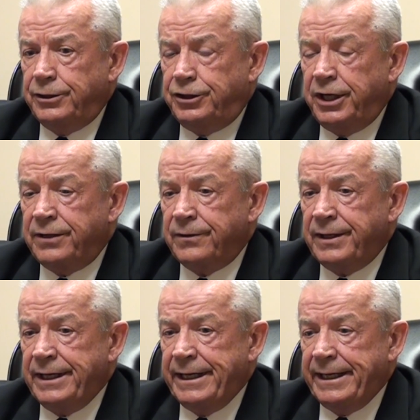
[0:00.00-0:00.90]

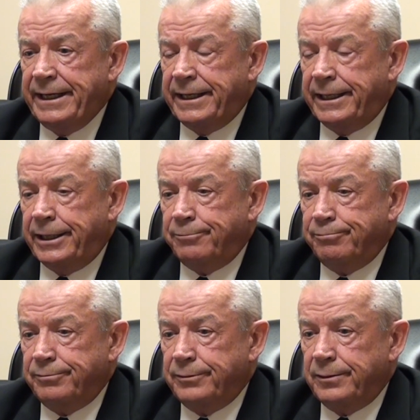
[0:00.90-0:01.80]
Generally,
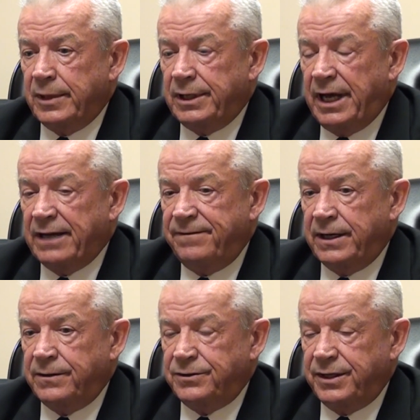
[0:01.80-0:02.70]
a lot of
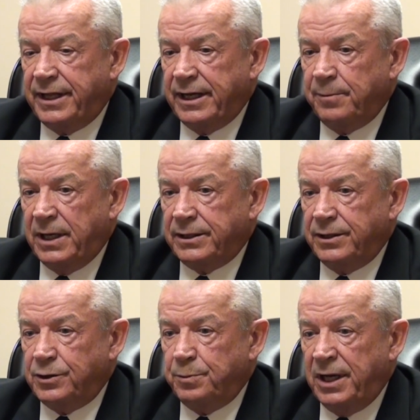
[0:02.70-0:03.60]
veterans that think about
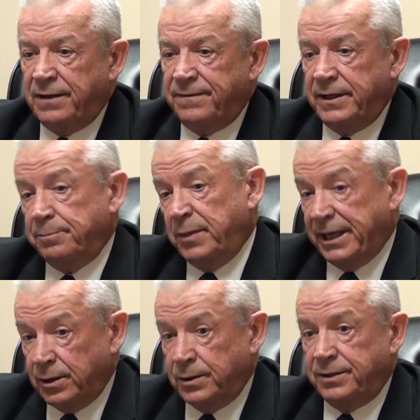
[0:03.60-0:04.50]
this benefit
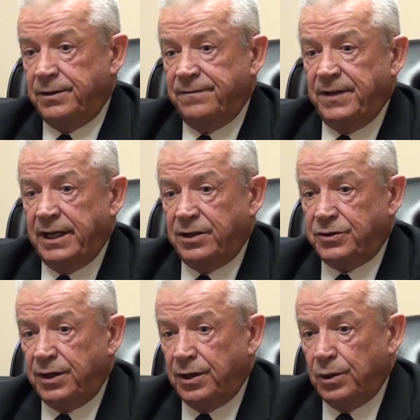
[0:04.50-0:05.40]
may go into the
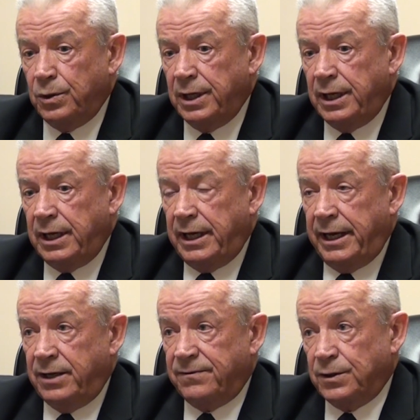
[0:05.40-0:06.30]
VSO,
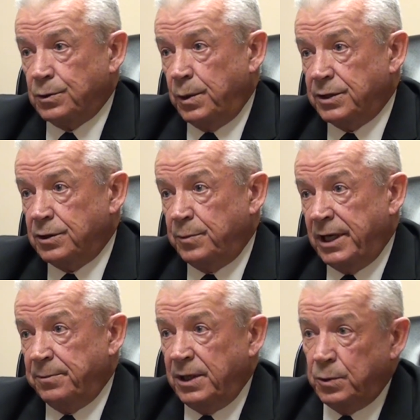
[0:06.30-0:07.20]
and the first question
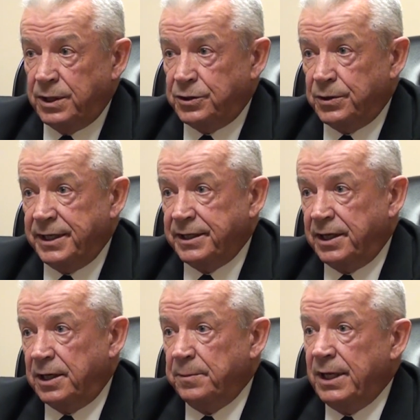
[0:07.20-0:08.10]
might be, what is your
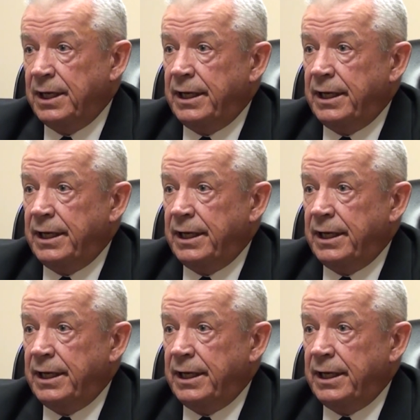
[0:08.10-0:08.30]
income?